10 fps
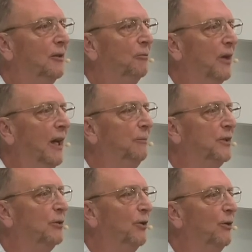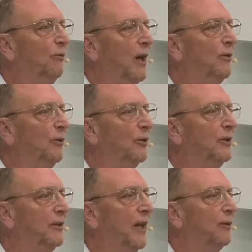Perhaps he turned around and looked
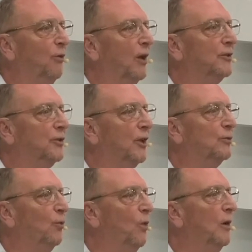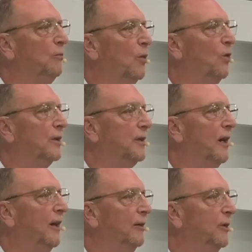at that cross just one more
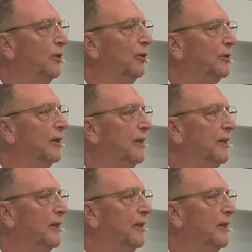time and looked at